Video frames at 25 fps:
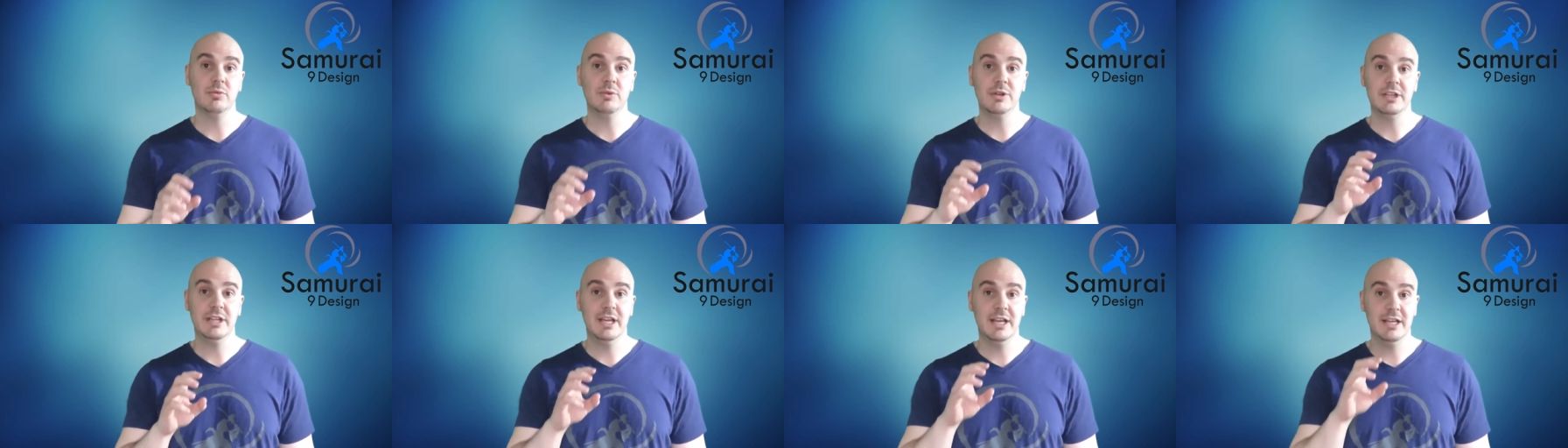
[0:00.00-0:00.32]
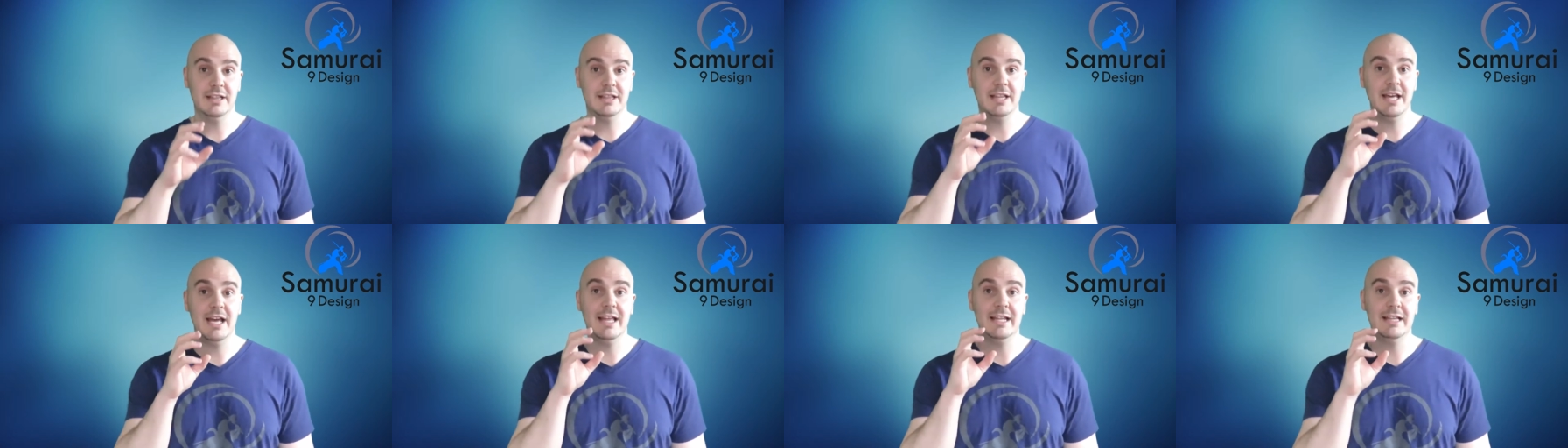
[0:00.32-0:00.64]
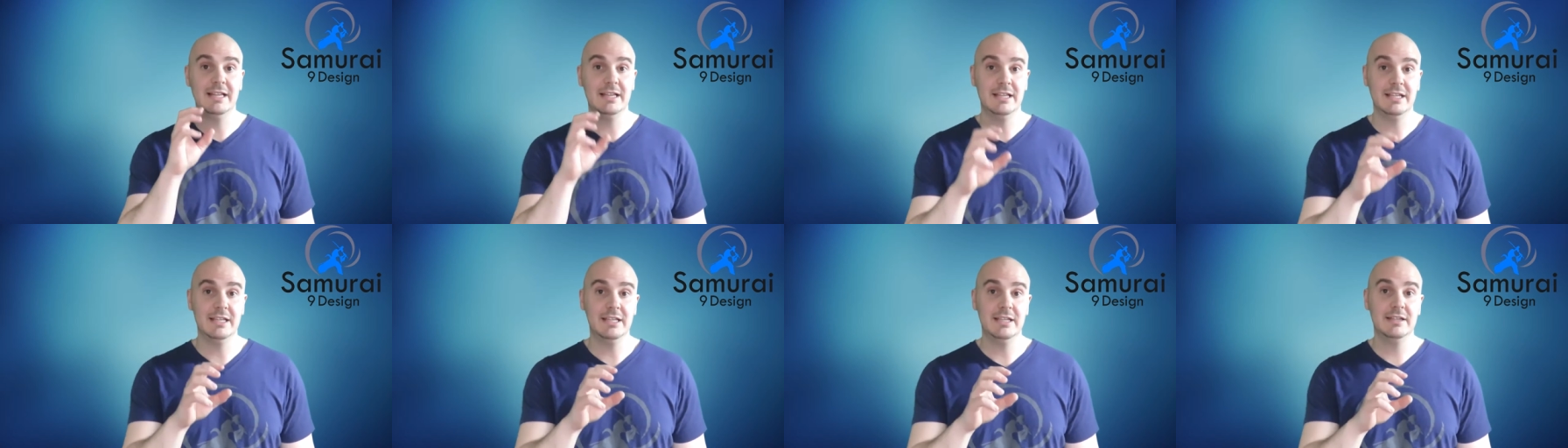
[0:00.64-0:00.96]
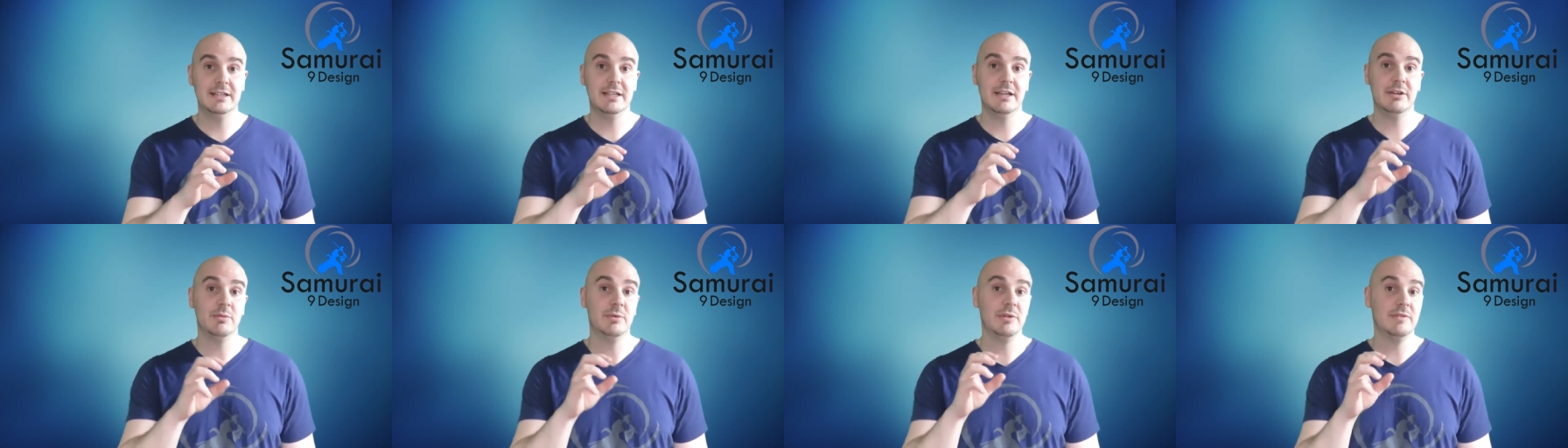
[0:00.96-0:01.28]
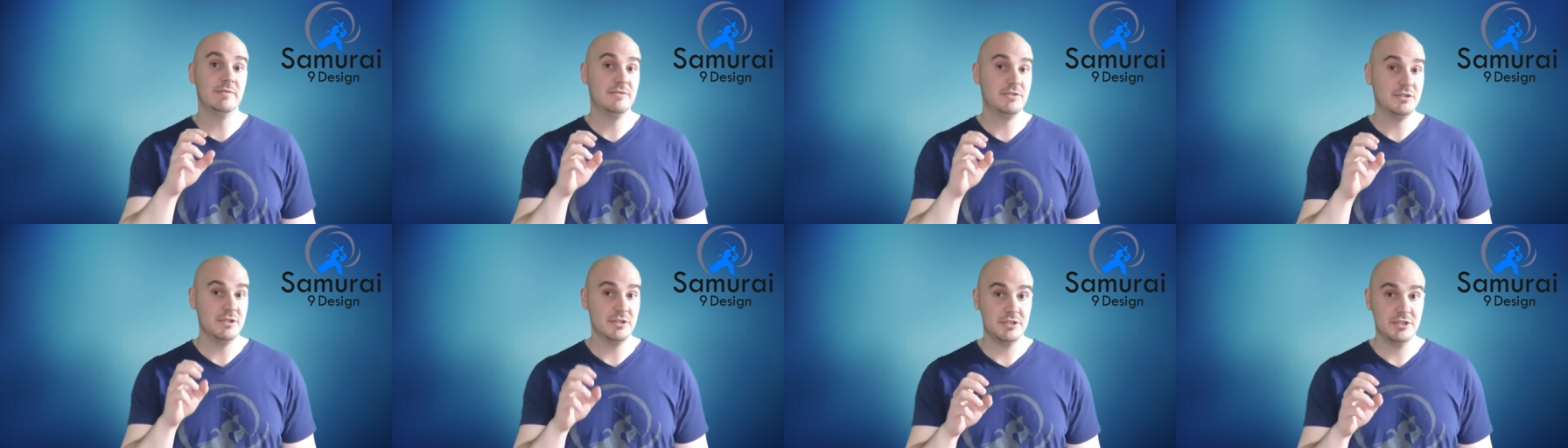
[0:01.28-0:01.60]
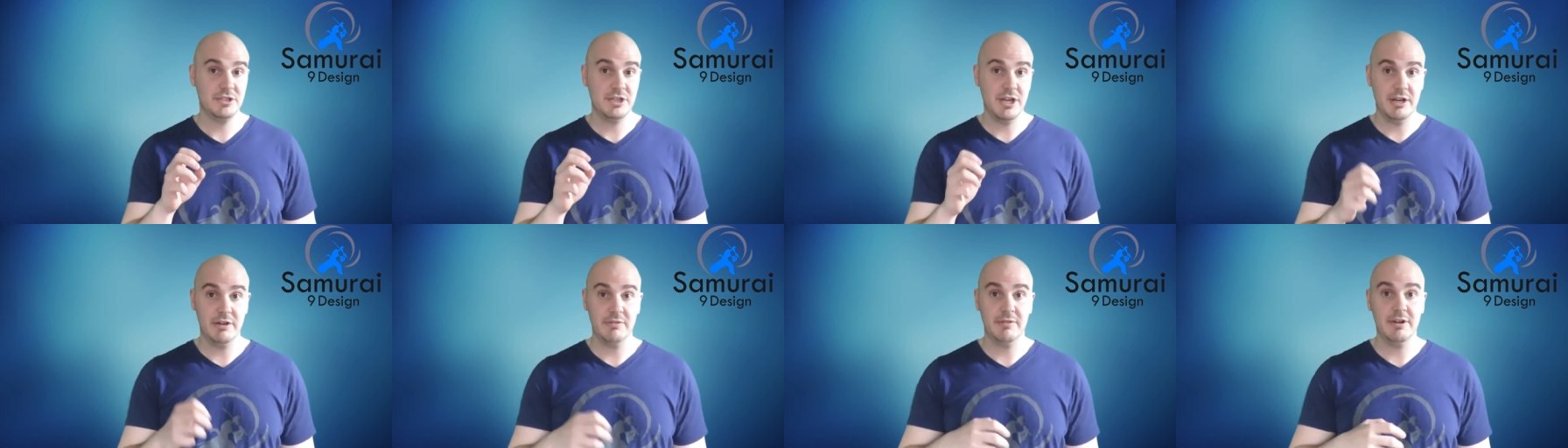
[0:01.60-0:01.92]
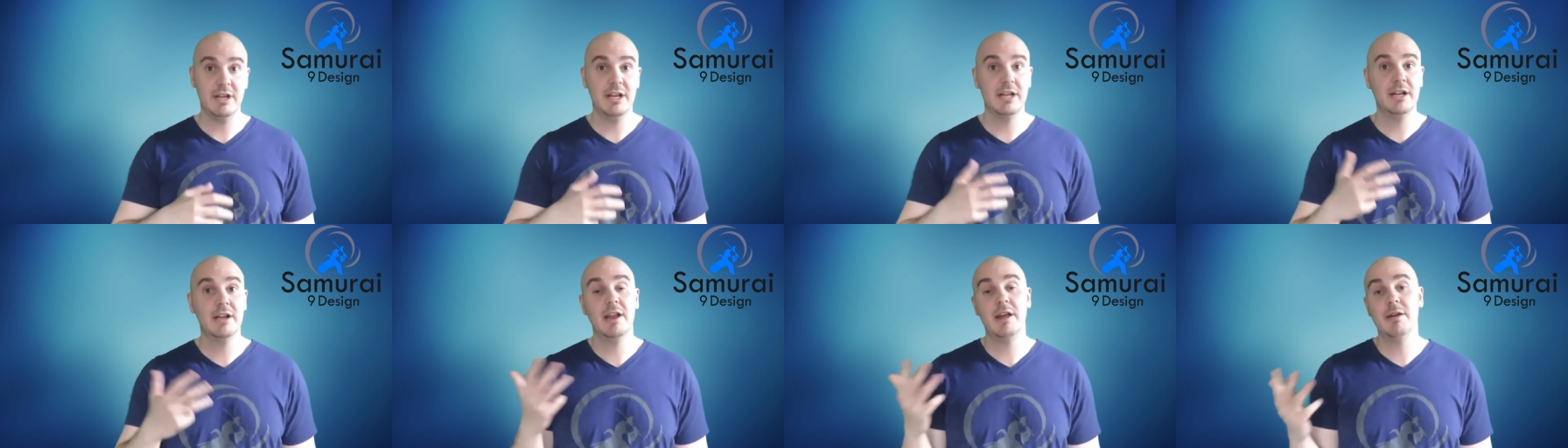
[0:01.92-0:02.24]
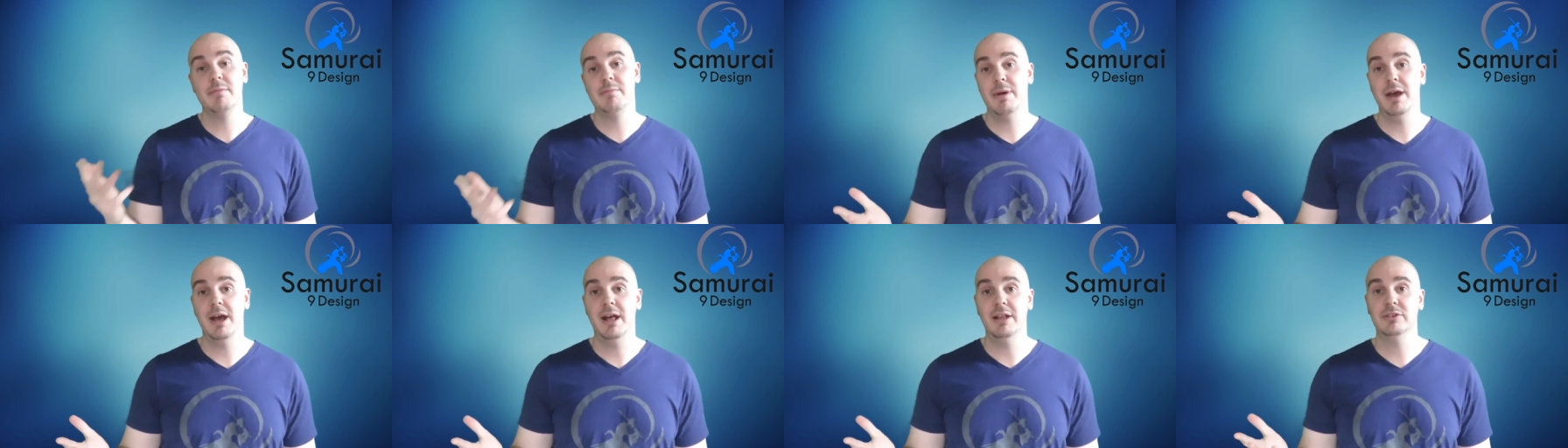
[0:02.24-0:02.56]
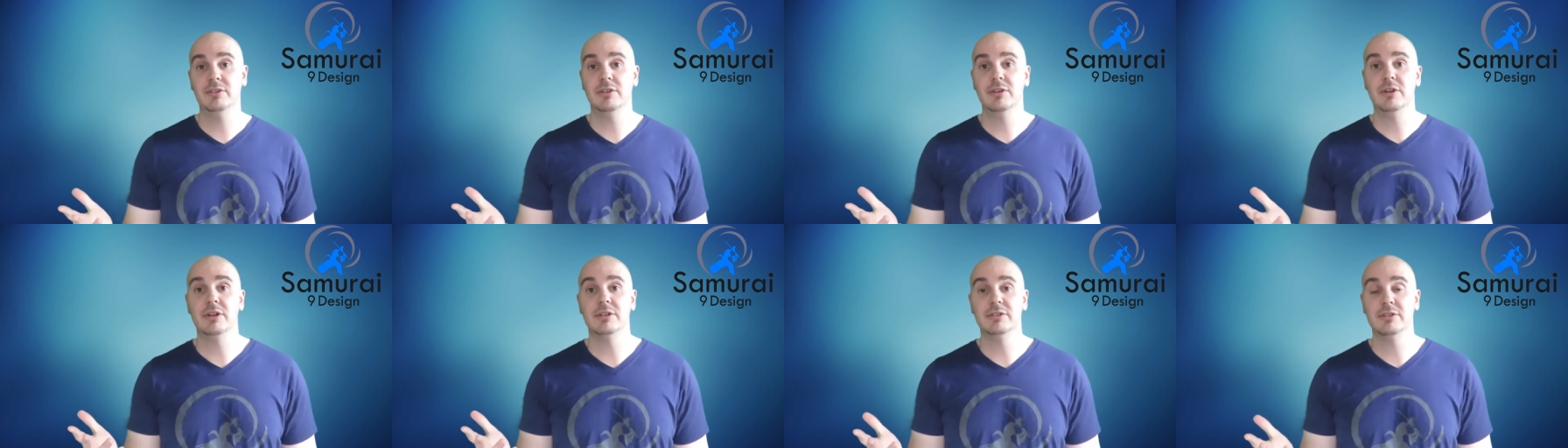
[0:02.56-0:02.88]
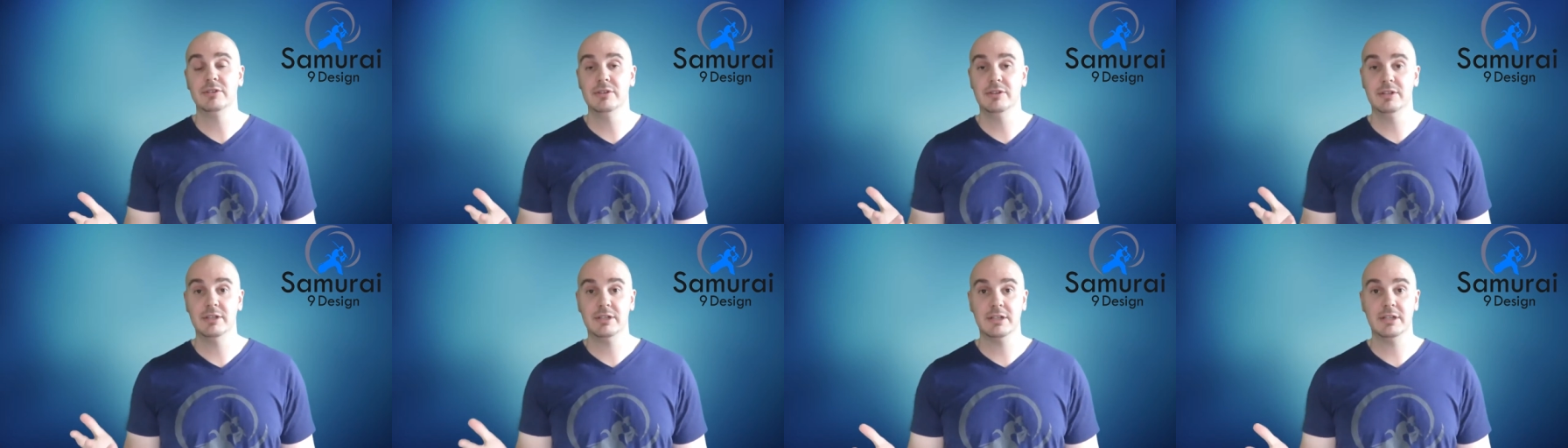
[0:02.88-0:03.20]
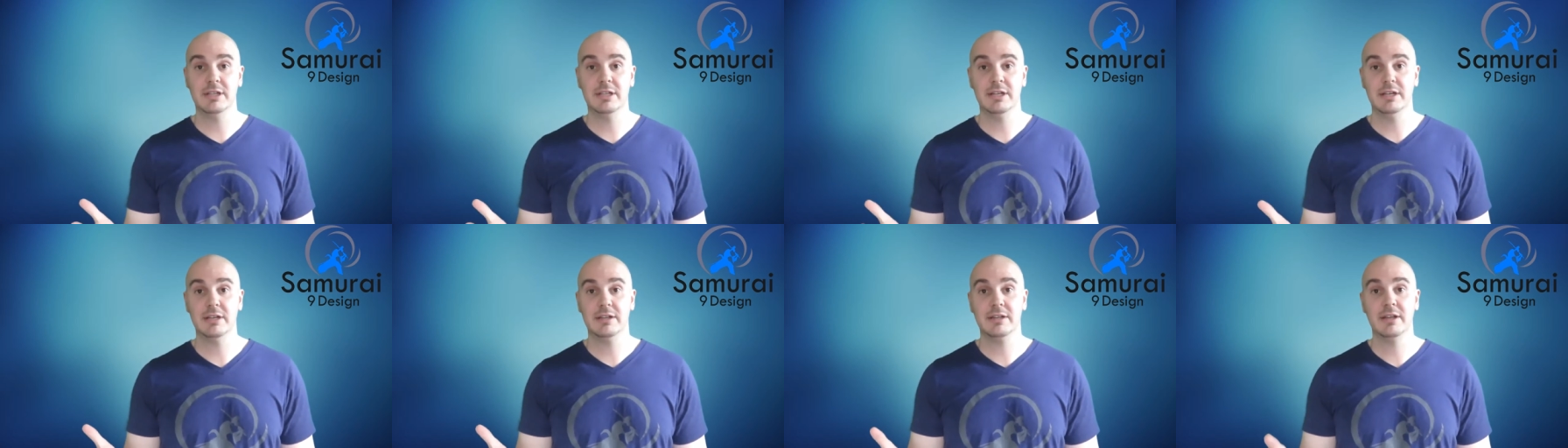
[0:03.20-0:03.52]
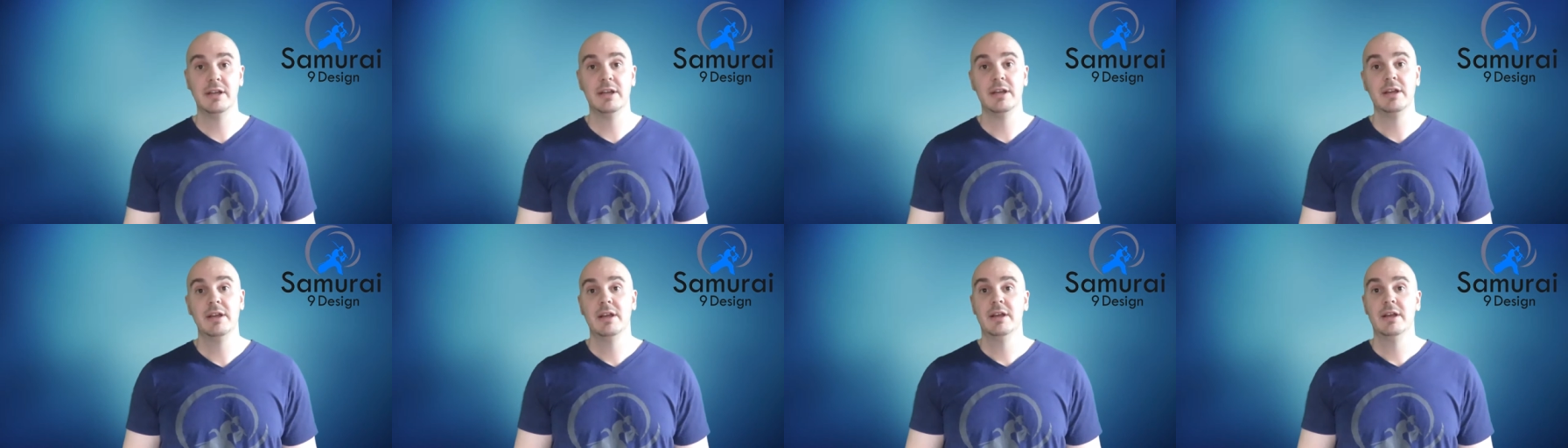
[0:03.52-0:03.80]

We take that lead that we've just generated and pass it on to the clinic.